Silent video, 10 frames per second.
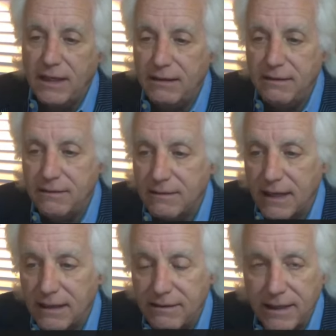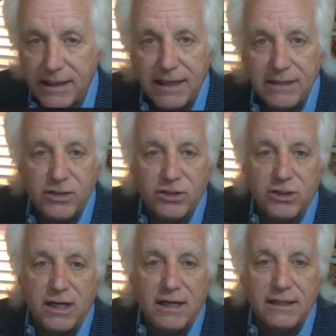I think it has a
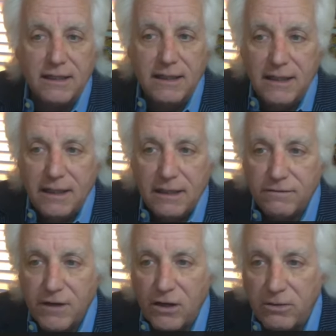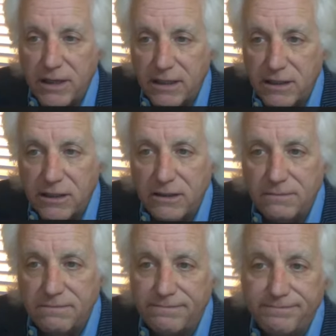shot of going
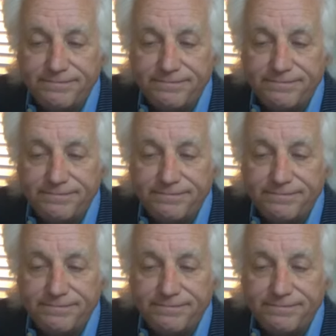to,